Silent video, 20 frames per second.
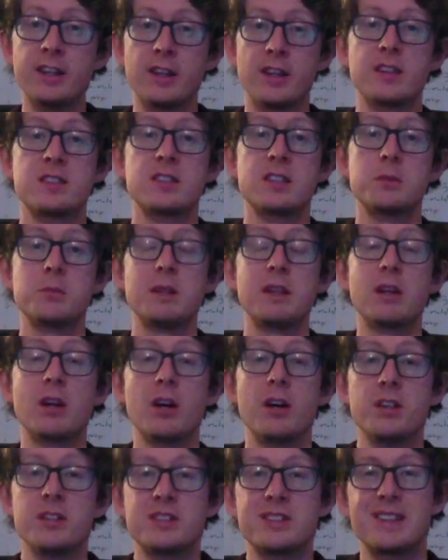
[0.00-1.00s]
this is
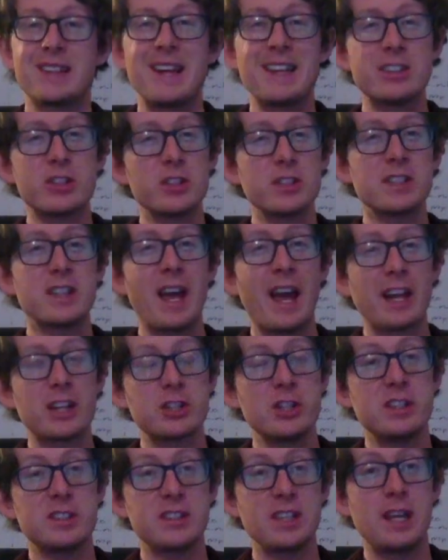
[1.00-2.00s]
because that doesn't
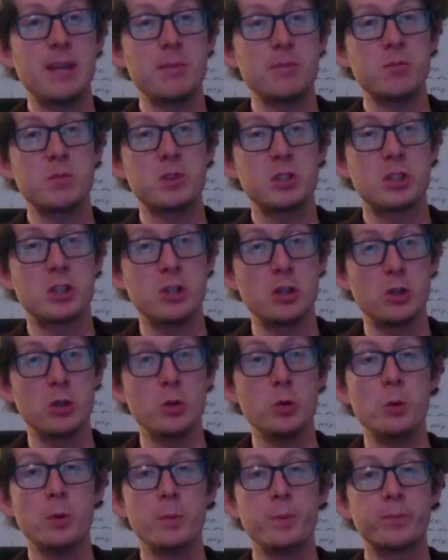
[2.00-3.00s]
actually seem
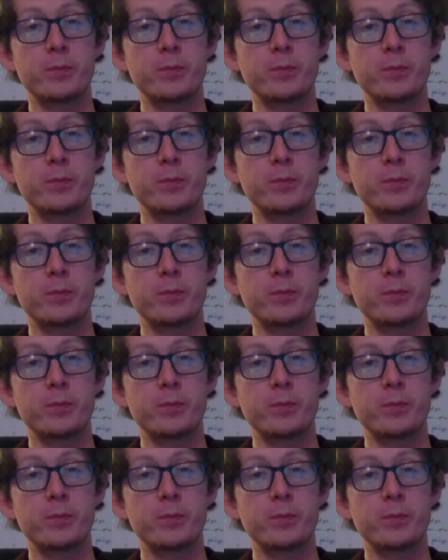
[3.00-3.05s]
to